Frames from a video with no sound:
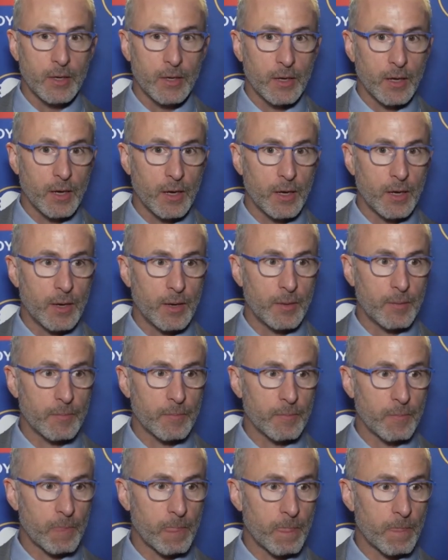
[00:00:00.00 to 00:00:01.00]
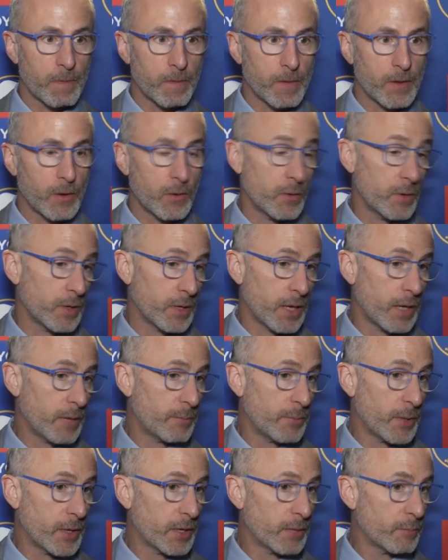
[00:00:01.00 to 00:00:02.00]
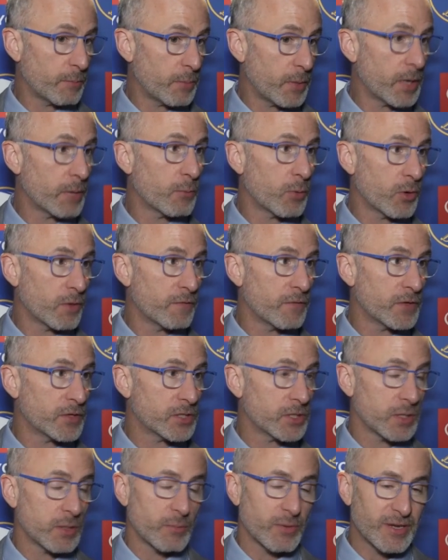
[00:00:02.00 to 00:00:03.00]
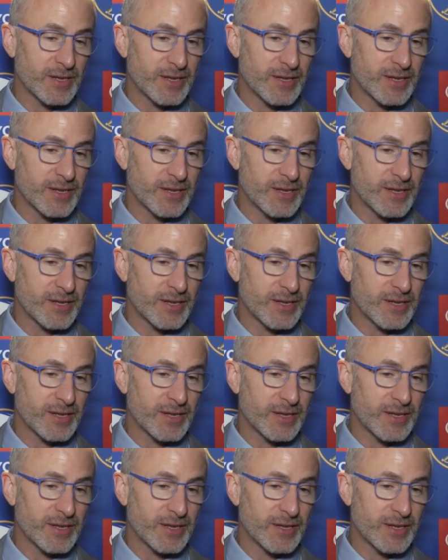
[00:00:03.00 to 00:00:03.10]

you know, and again, playing more efficiently. But